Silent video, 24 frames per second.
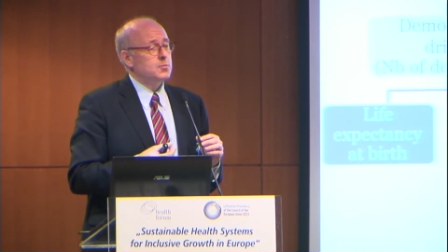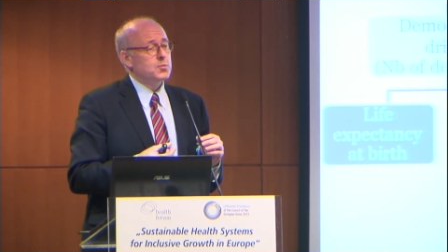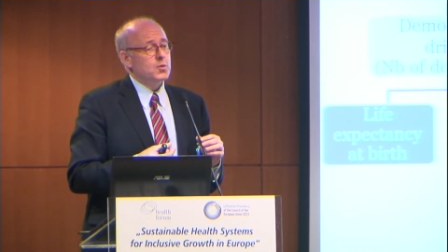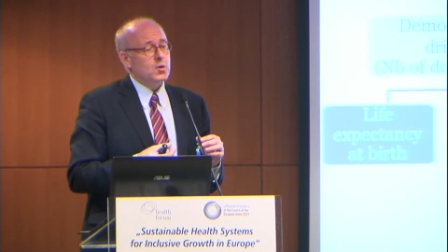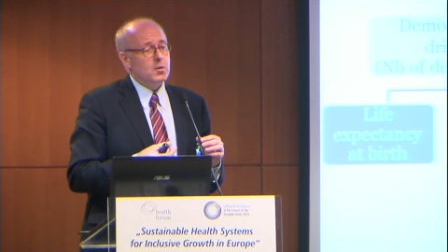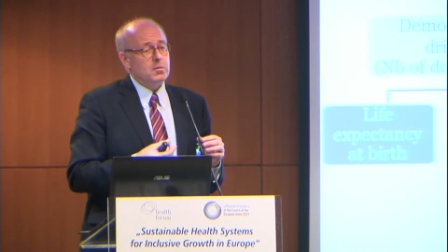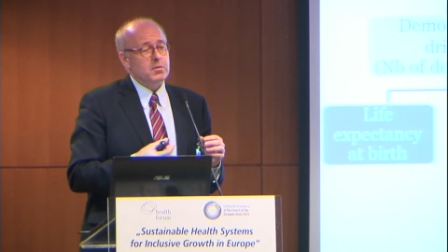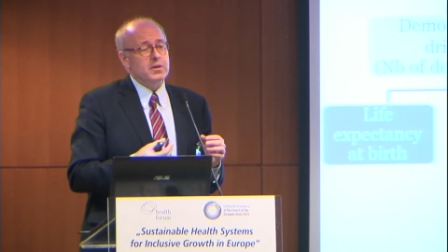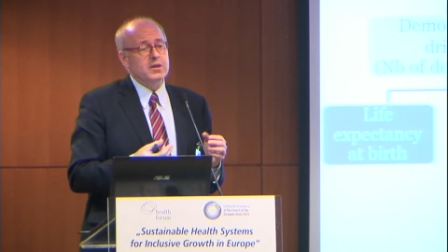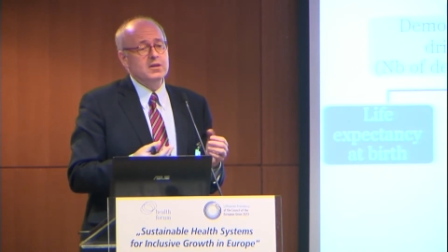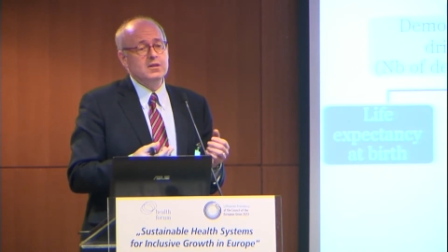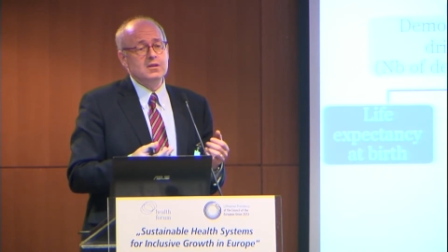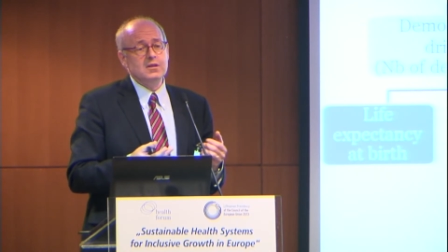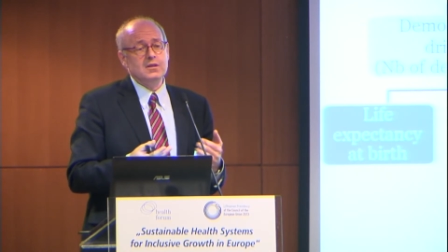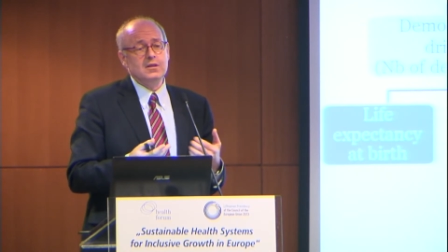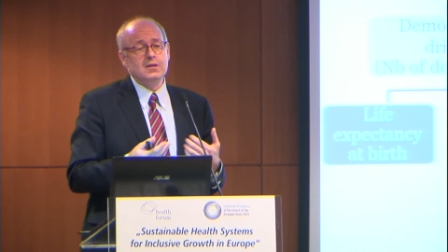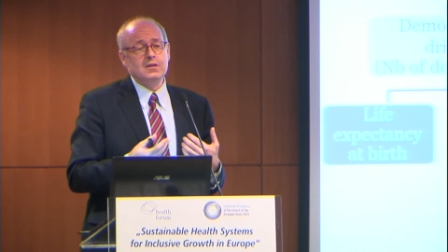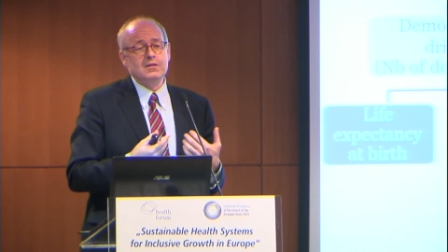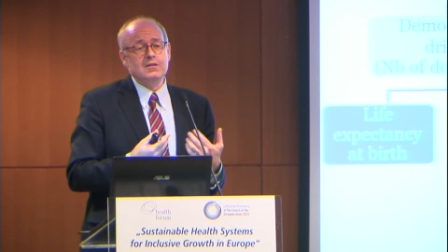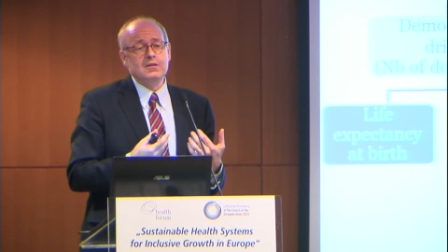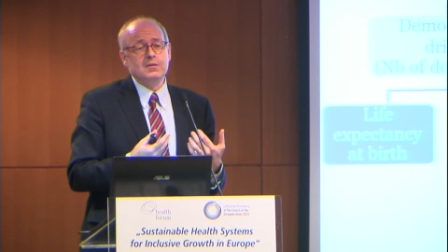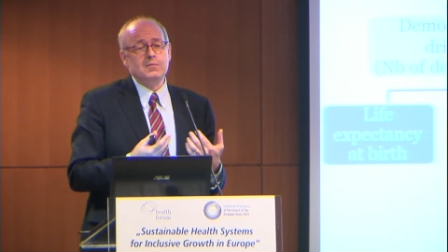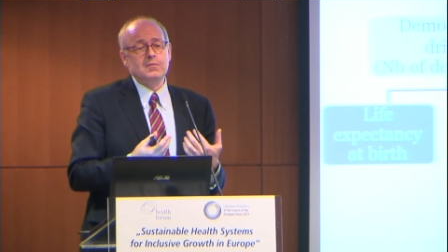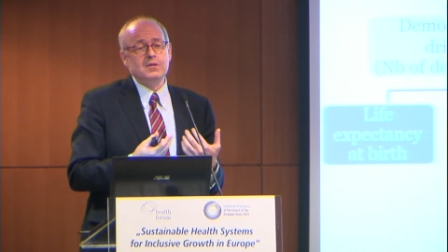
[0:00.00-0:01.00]
probably
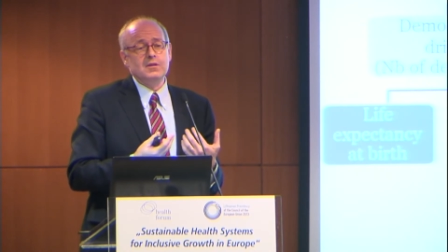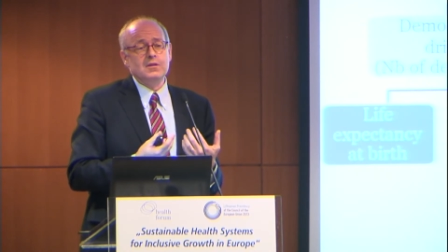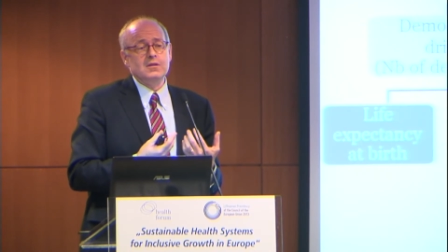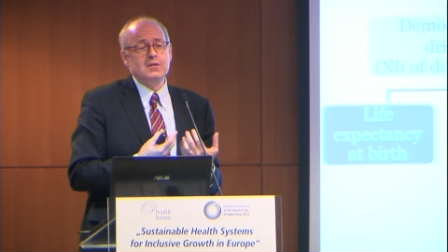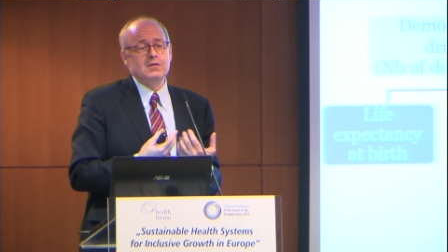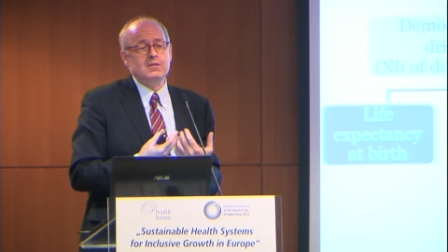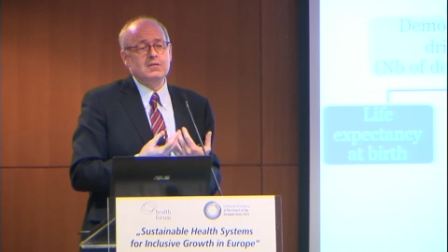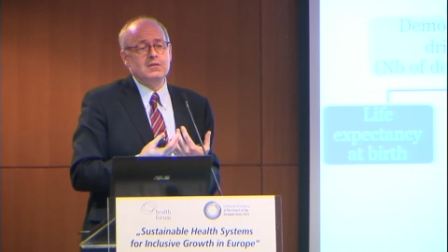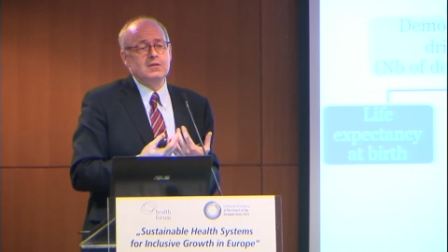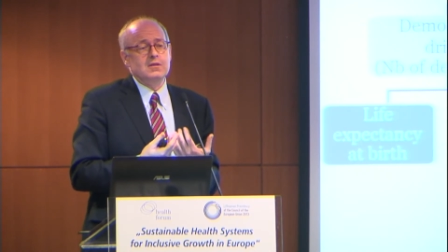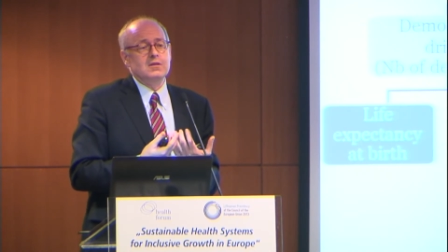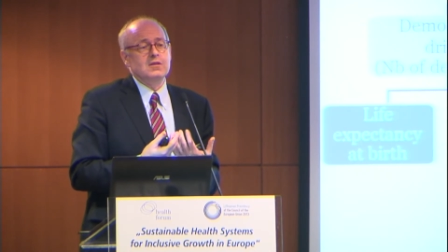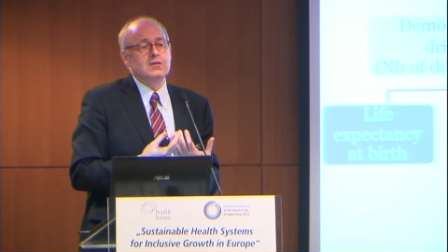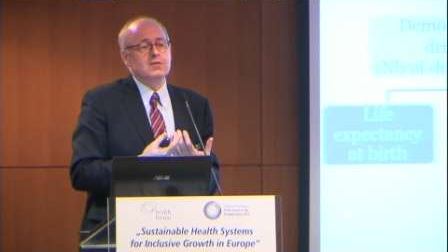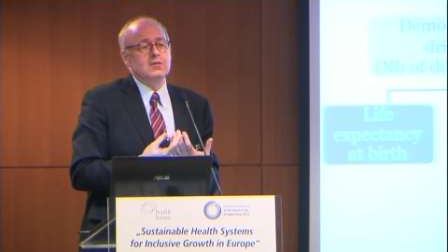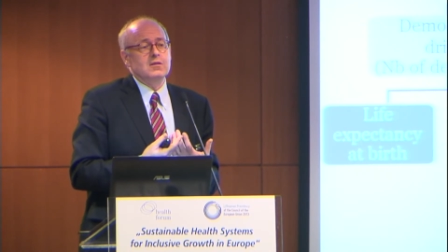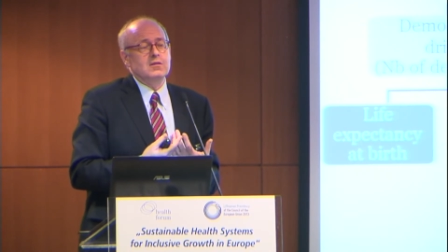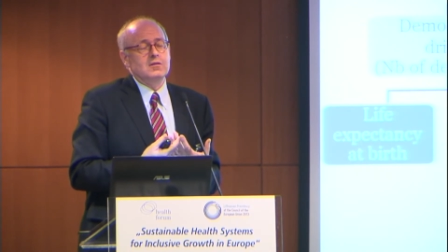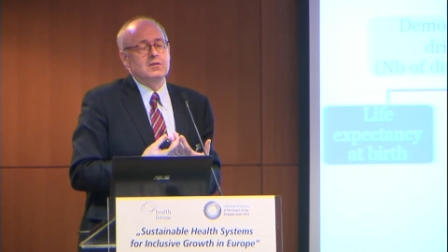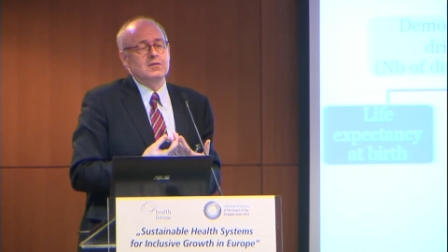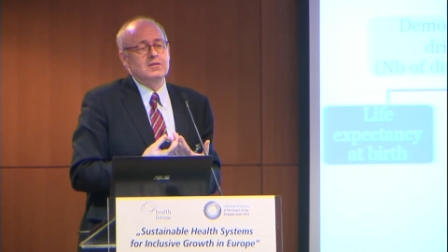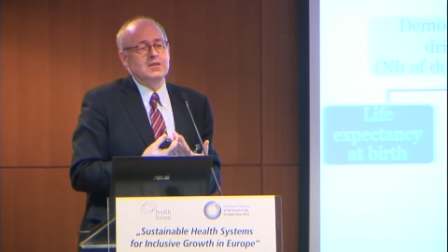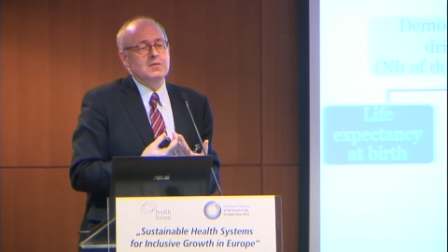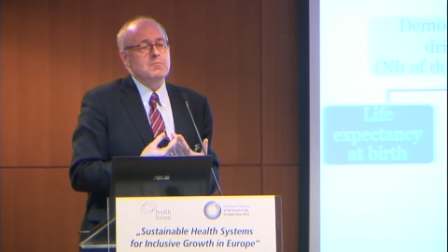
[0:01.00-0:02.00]

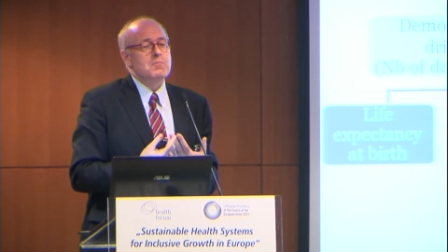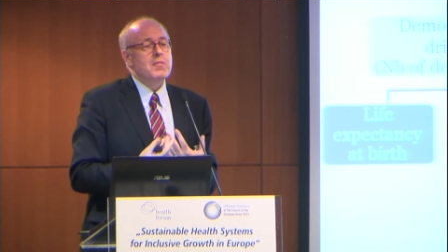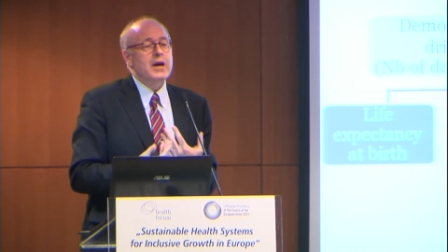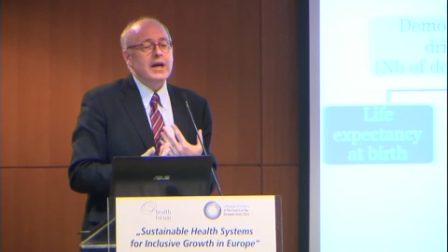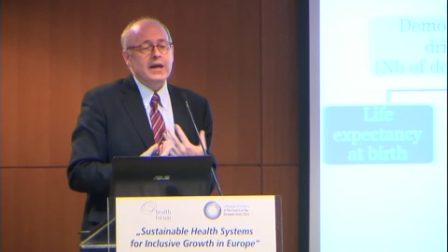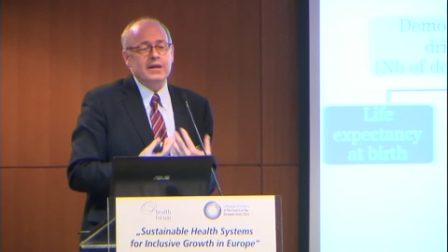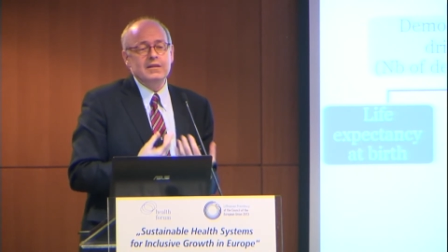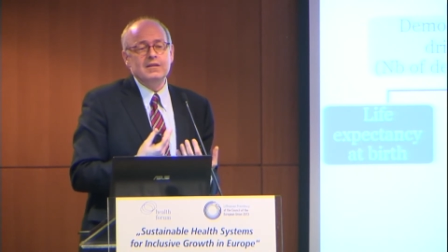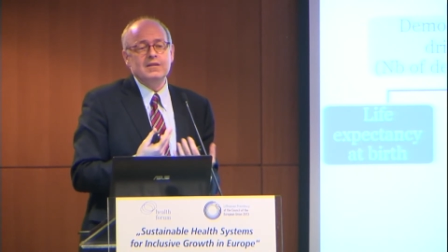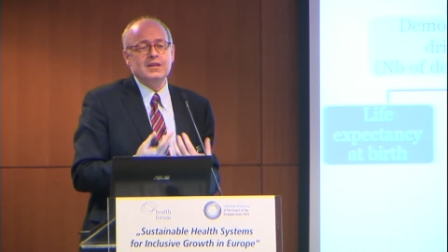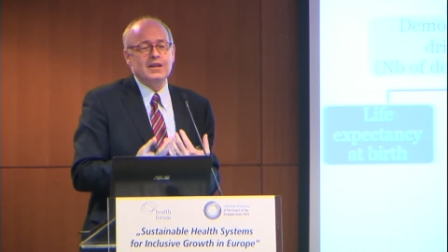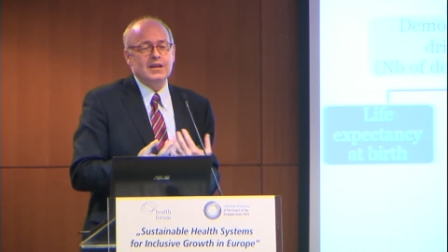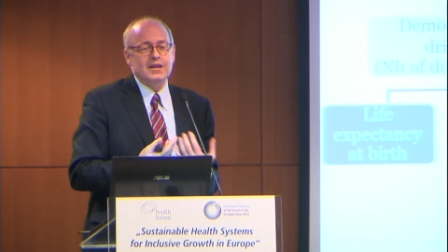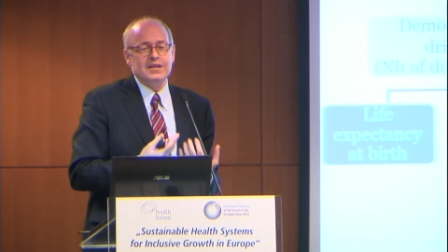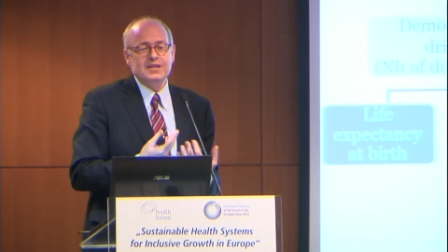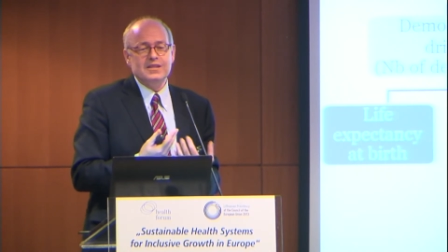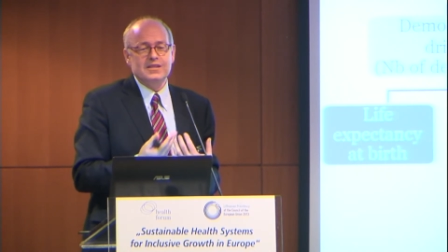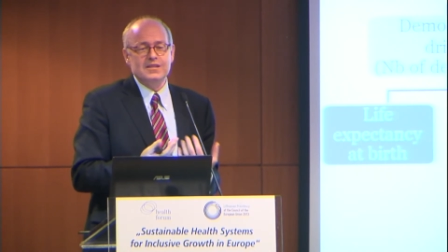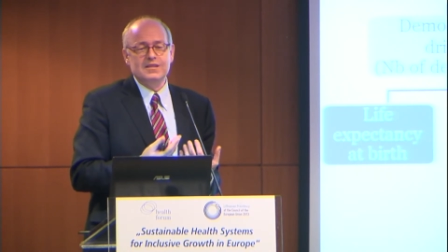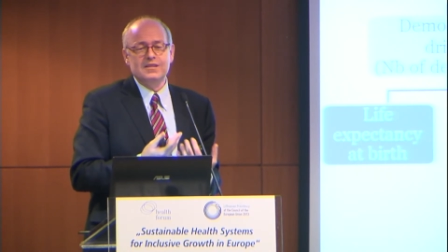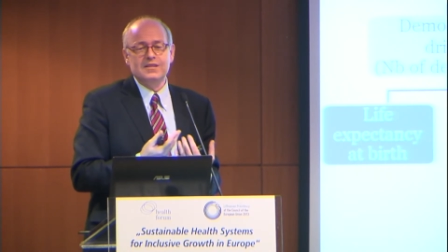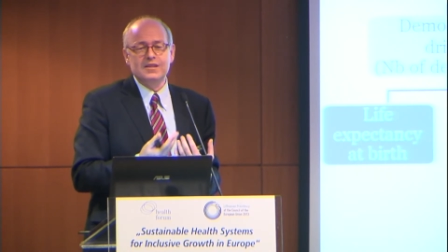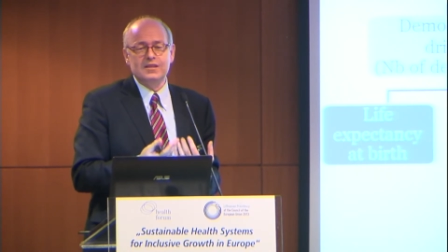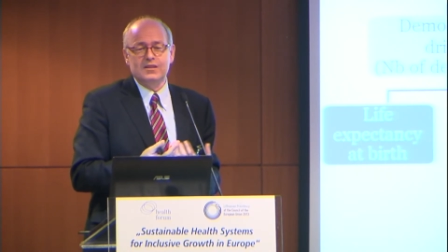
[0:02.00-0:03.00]
the demand
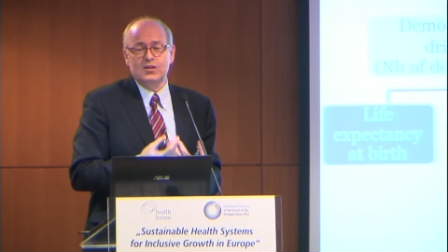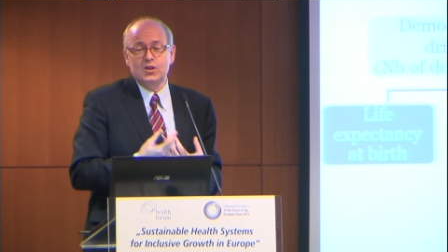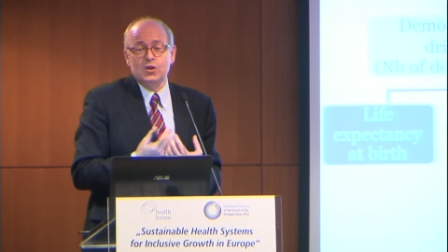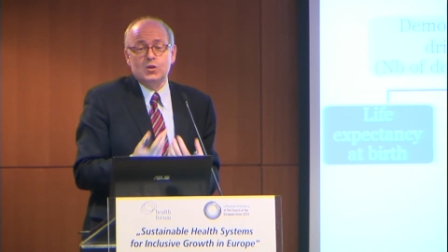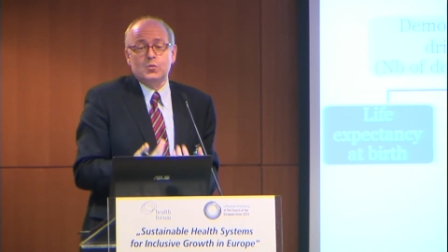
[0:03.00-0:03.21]
elasticity,